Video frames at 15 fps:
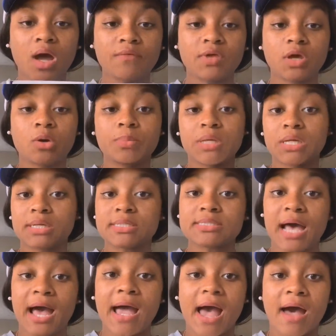Aveo because
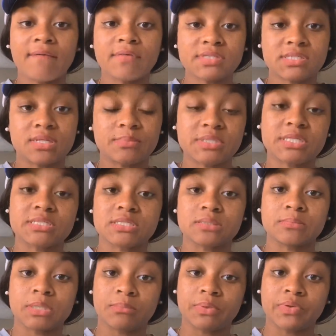I have
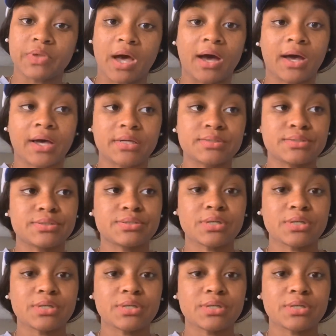astigmatism in both eyes.